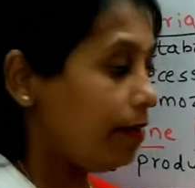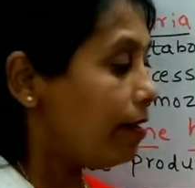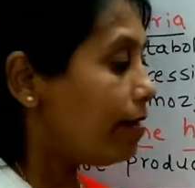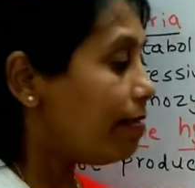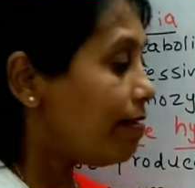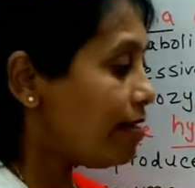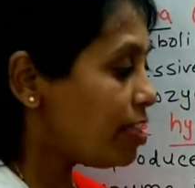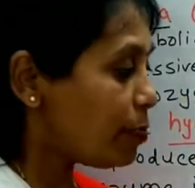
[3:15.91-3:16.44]

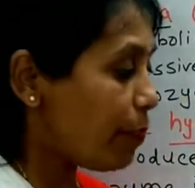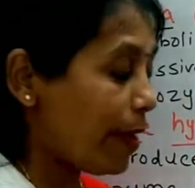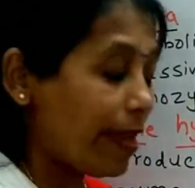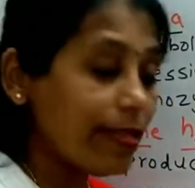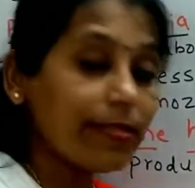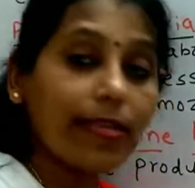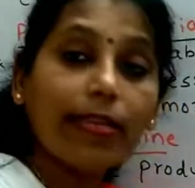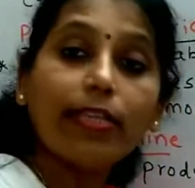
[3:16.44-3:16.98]
this
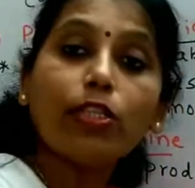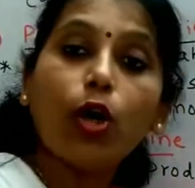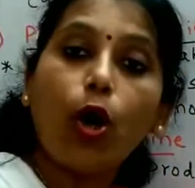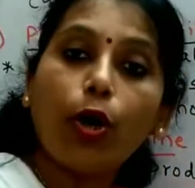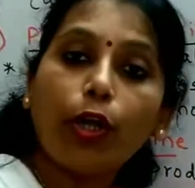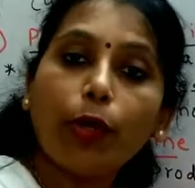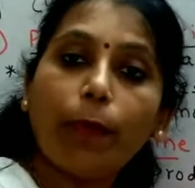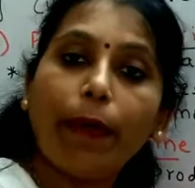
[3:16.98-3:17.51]
space is
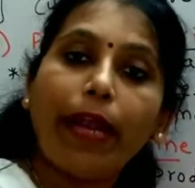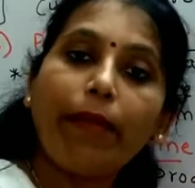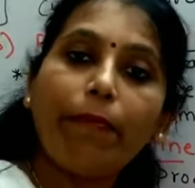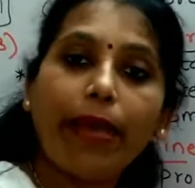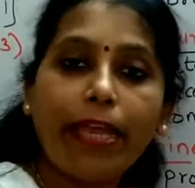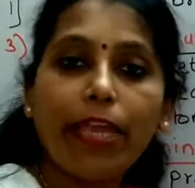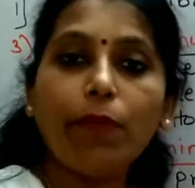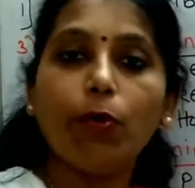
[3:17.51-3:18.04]
occupied by
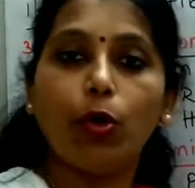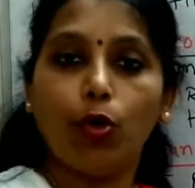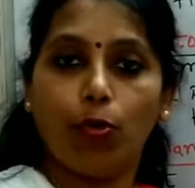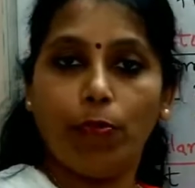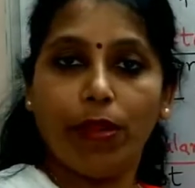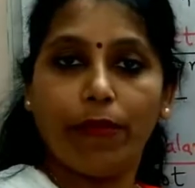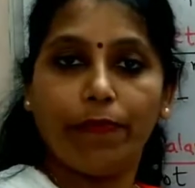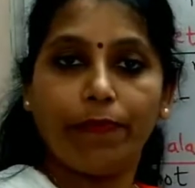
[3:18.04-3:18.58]

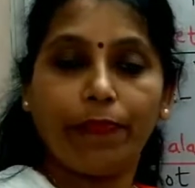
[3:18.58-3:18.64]
hemoglobin.